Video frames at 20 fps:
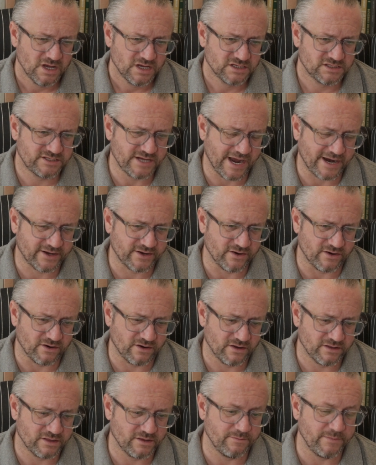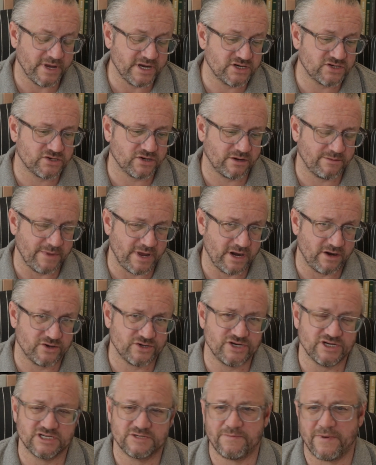sector, the midstream
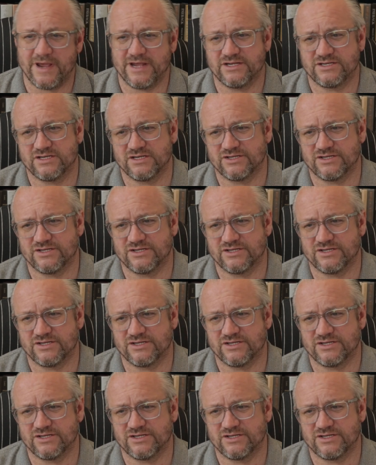energy space